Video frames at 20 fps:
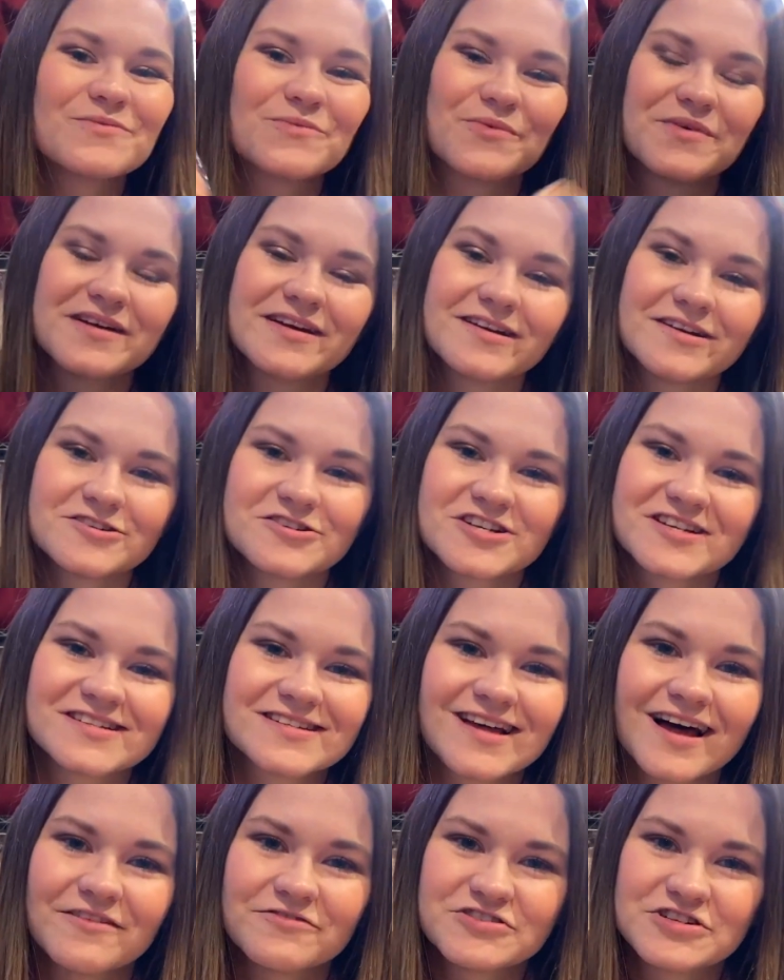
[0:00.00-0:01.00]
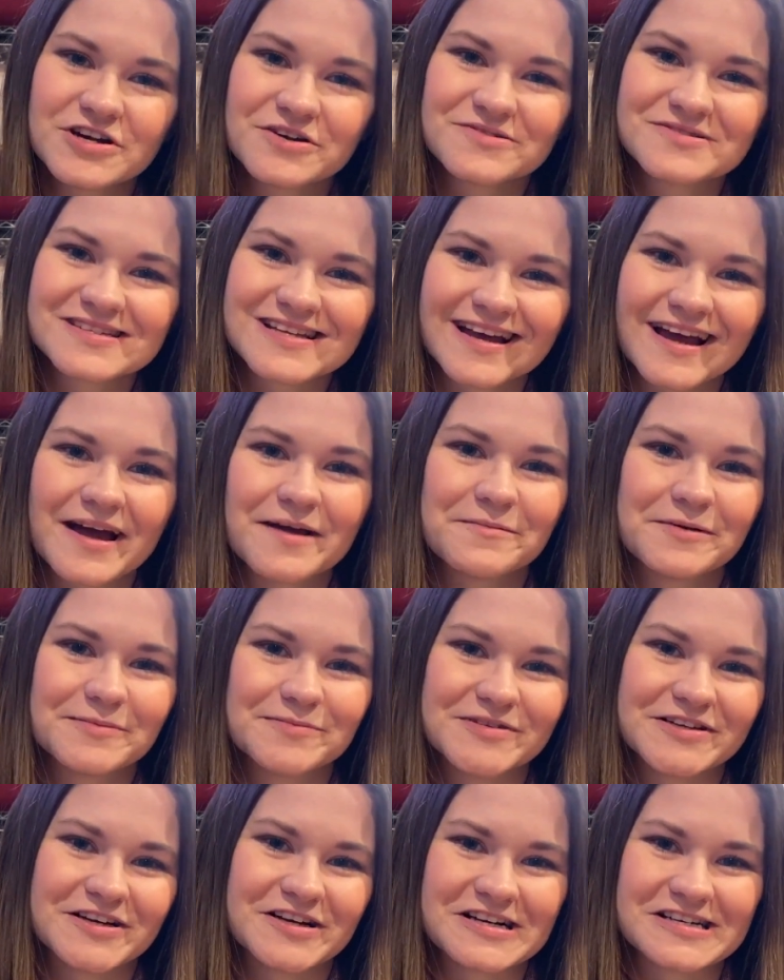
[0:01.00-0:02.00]
We just left Joe's and came to
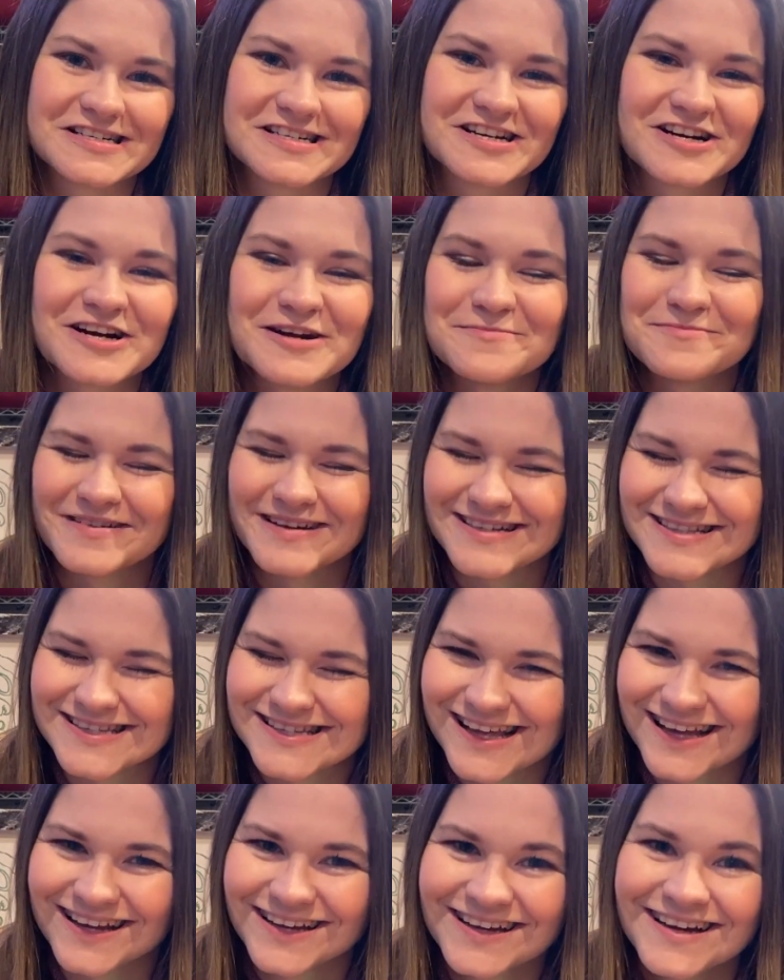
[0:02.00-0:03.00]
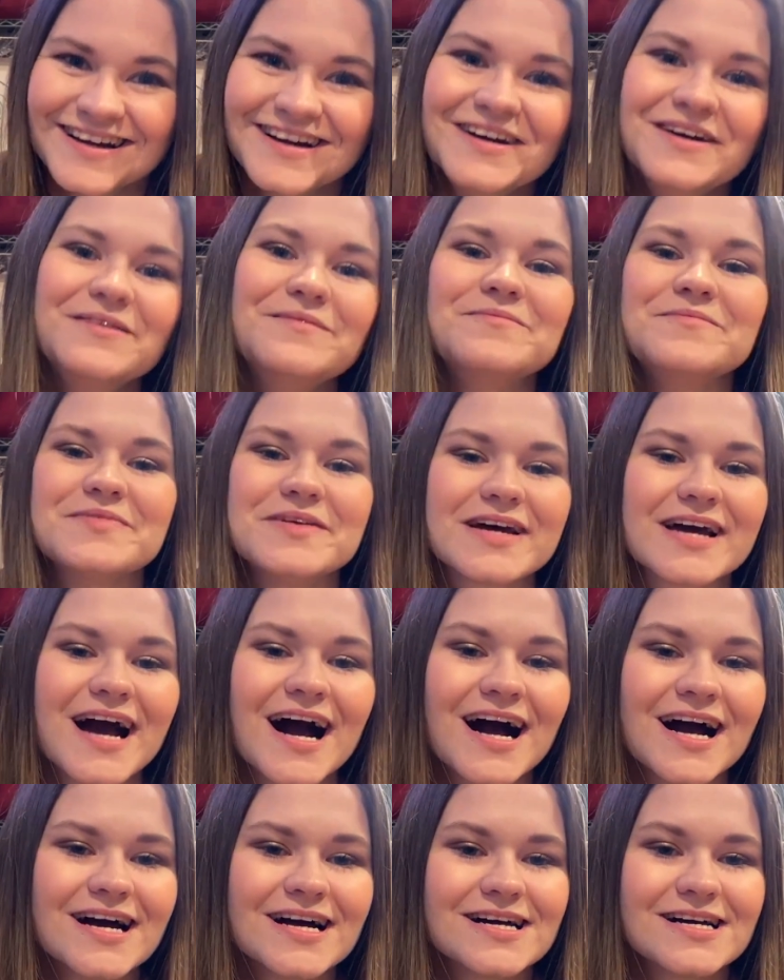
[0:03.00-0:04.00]
Bleecker Street Pizza
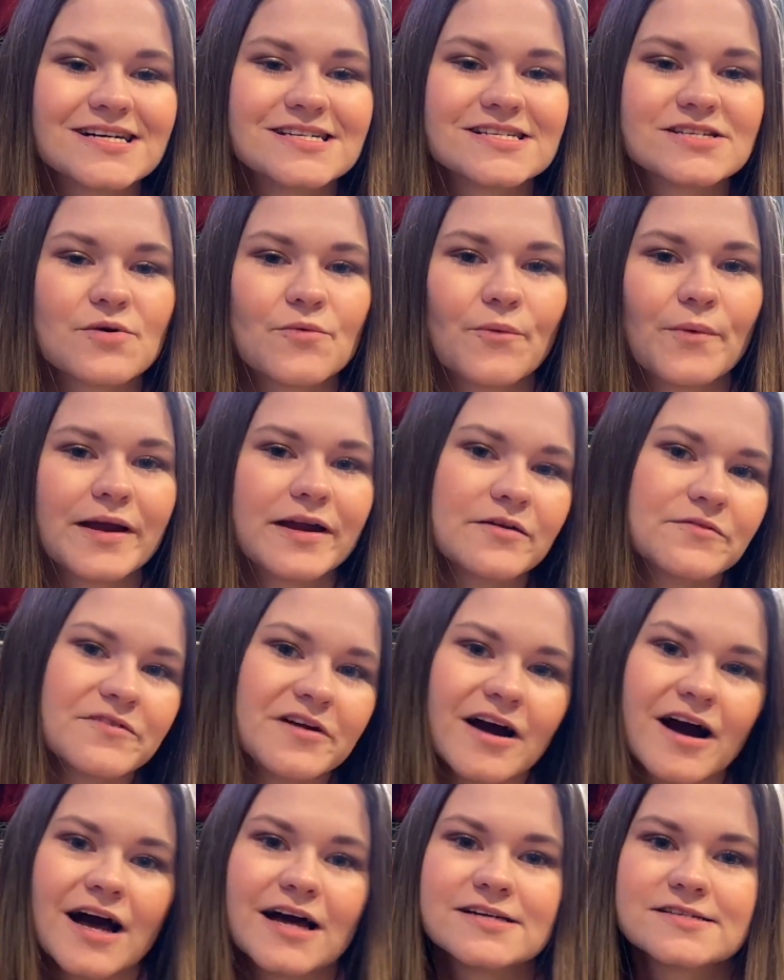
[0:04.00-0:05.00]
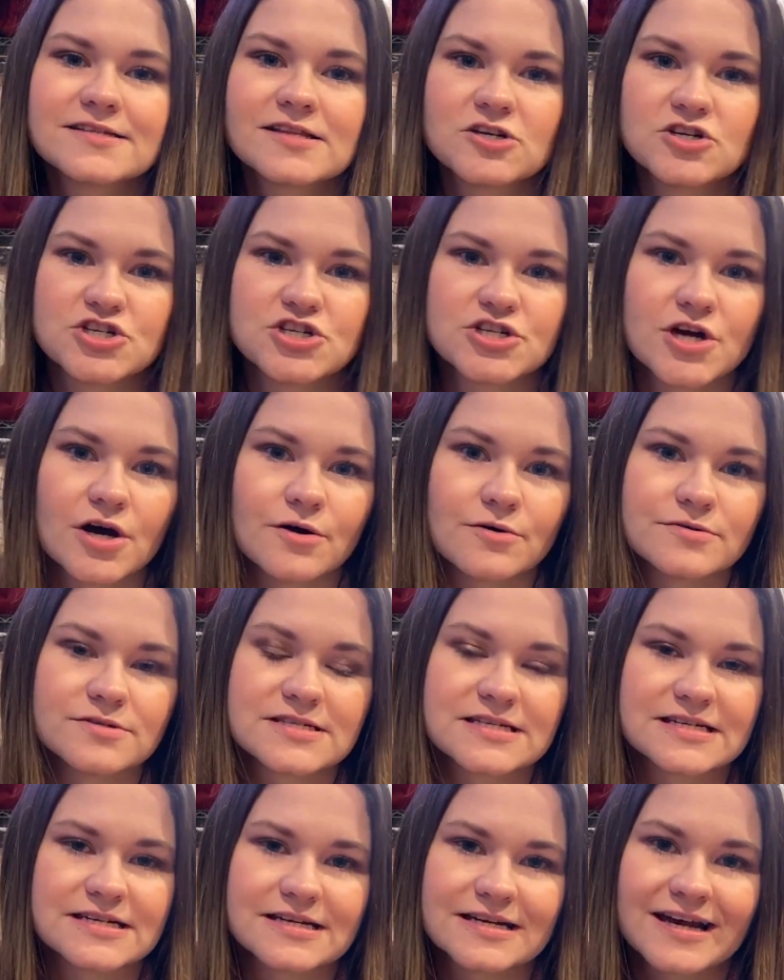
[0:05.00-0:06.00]
because we didn't realize that
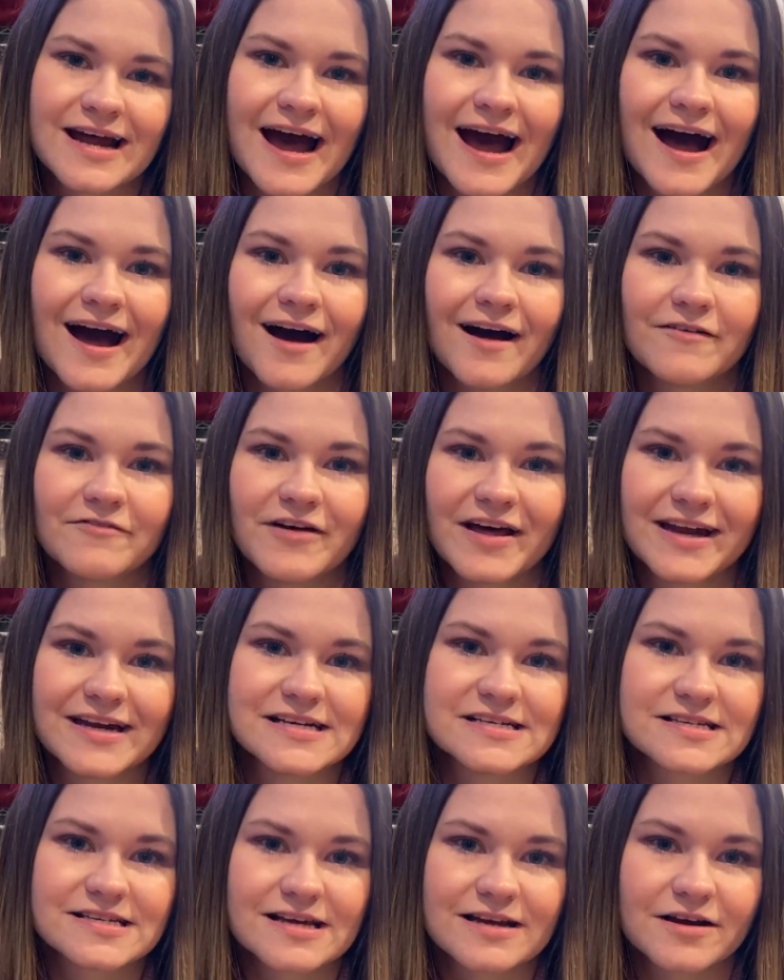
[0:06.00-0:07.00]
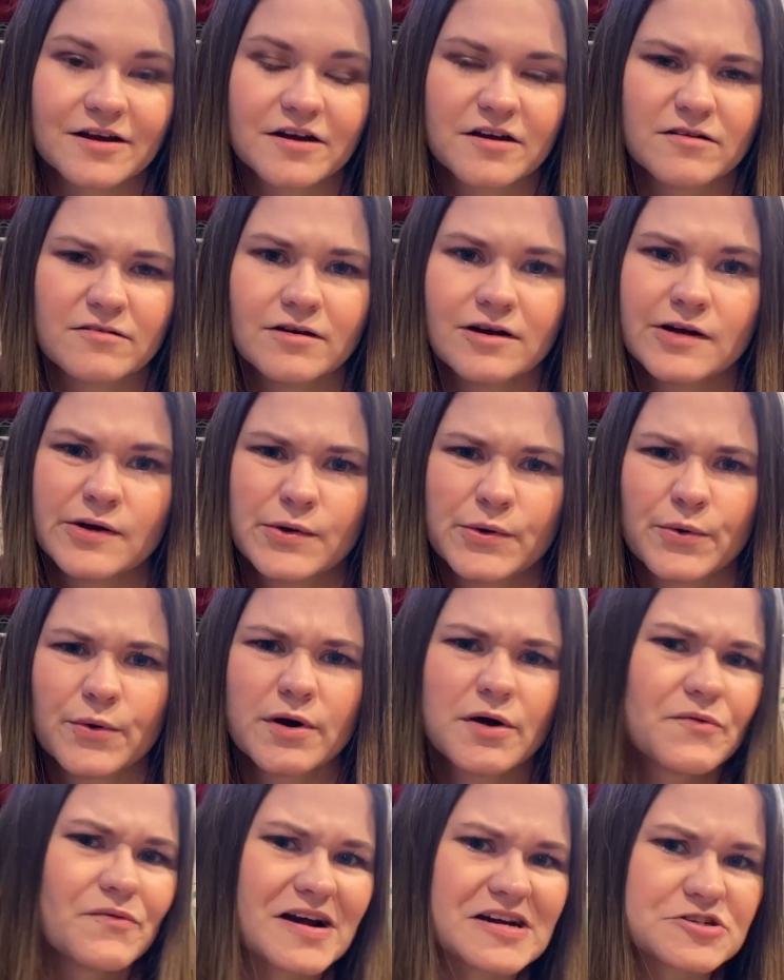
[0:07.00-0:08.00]
Joe's didn't have any seating
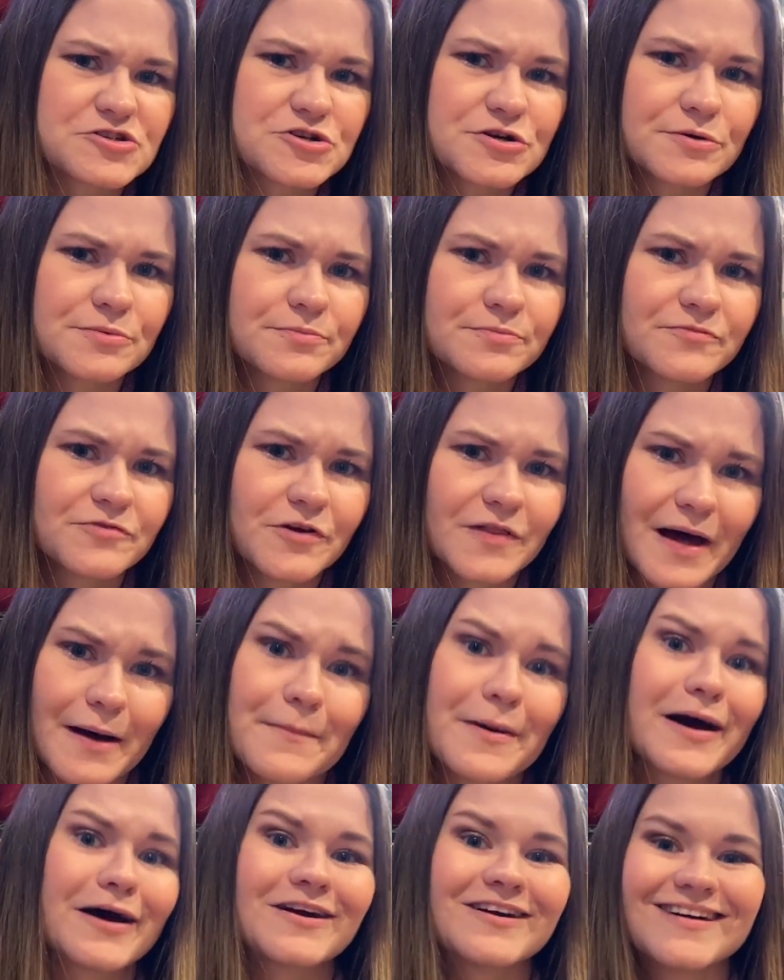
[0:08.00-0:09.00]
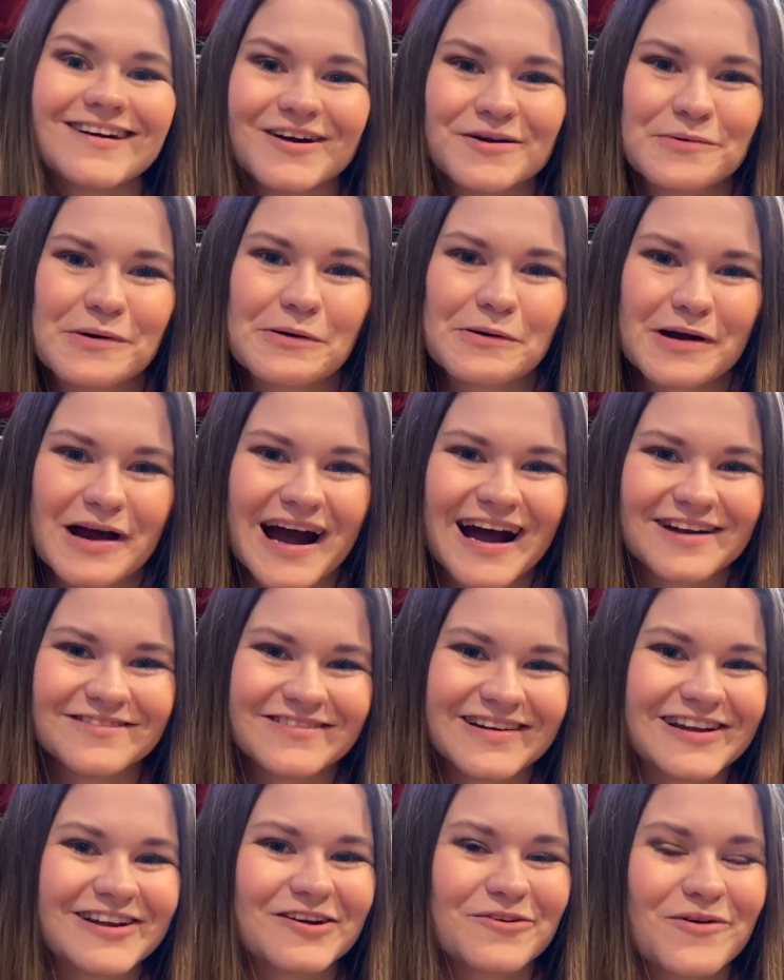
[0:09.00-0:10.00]
or a restroom for that matter, and we were kind of
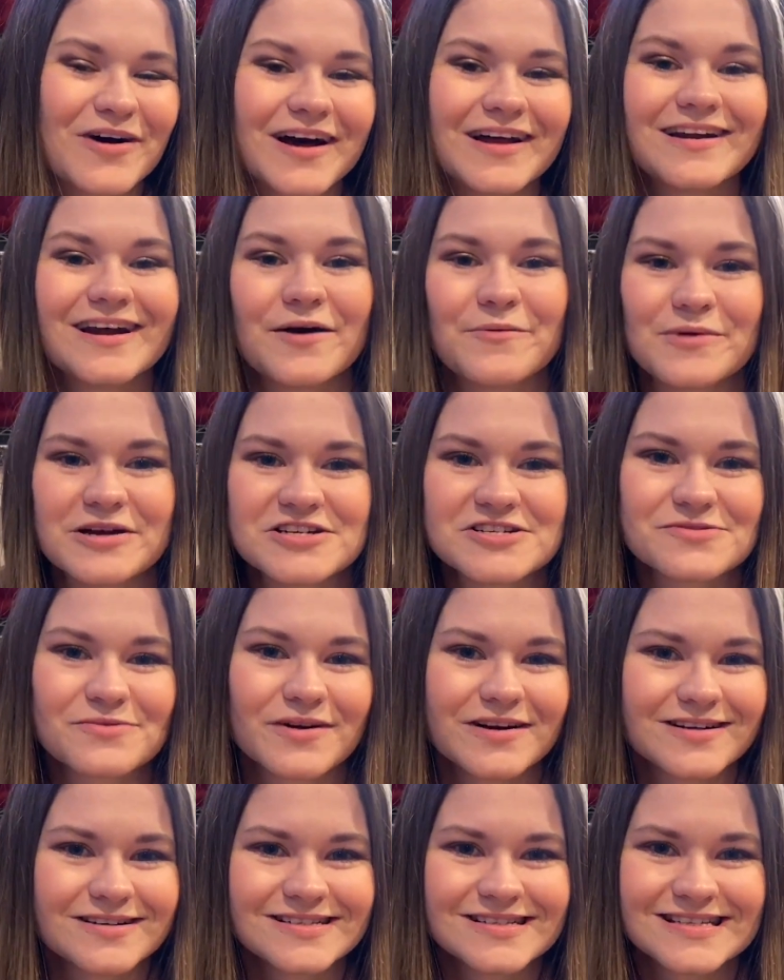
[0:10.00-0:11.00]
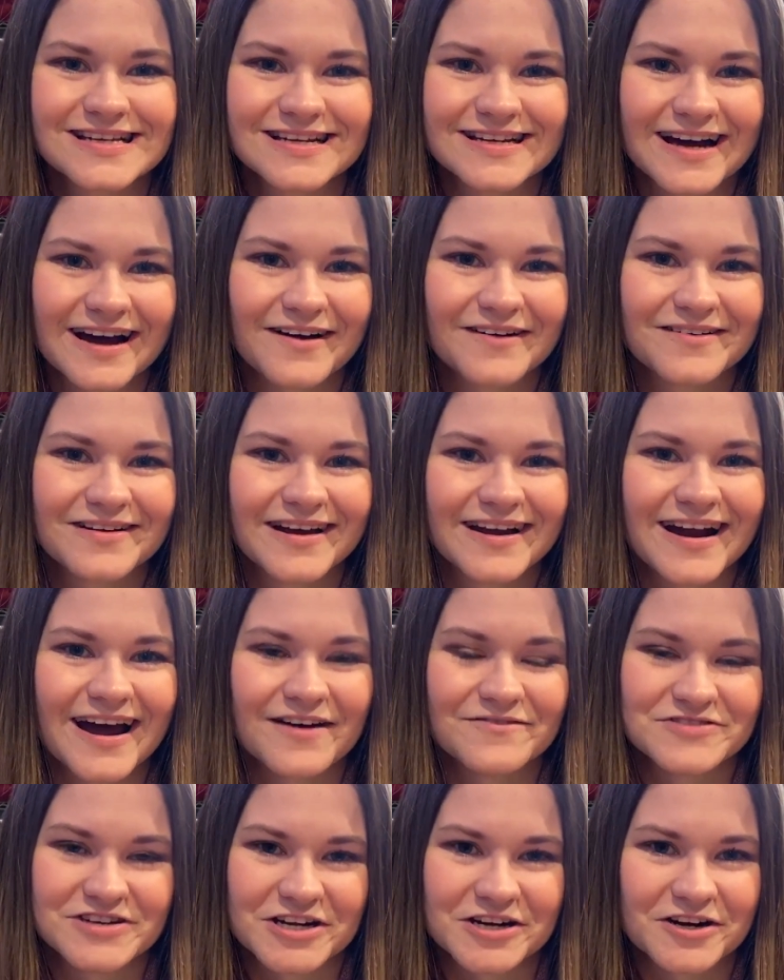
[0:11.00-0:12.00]
needing one, and we just wanted to sit down and
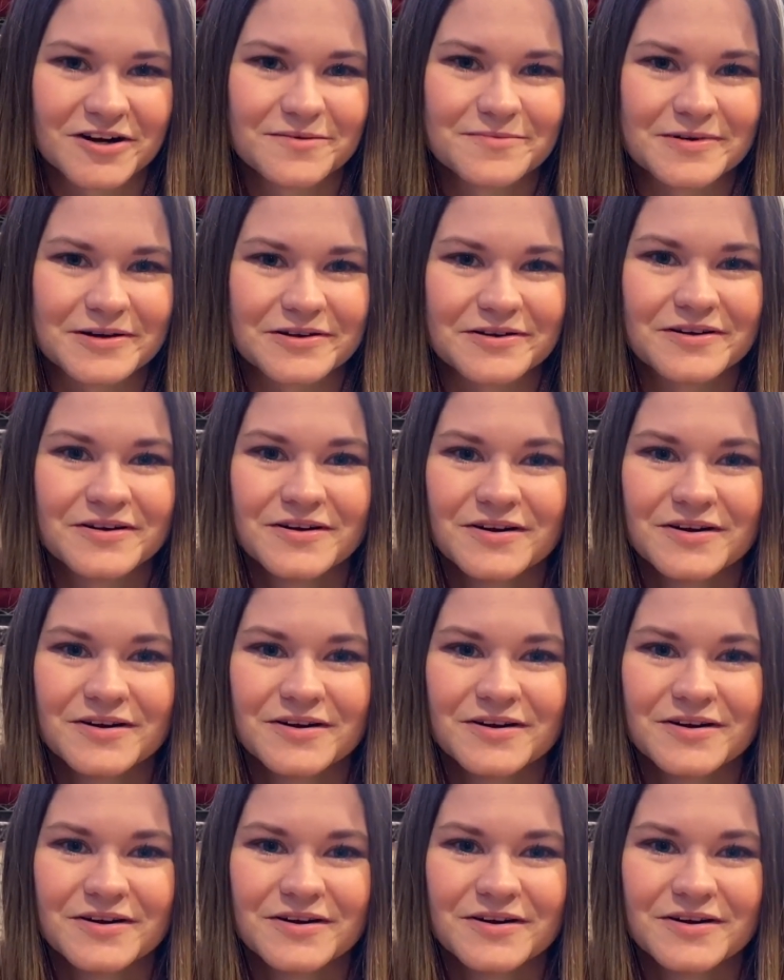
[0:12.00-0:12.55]
have dinner, but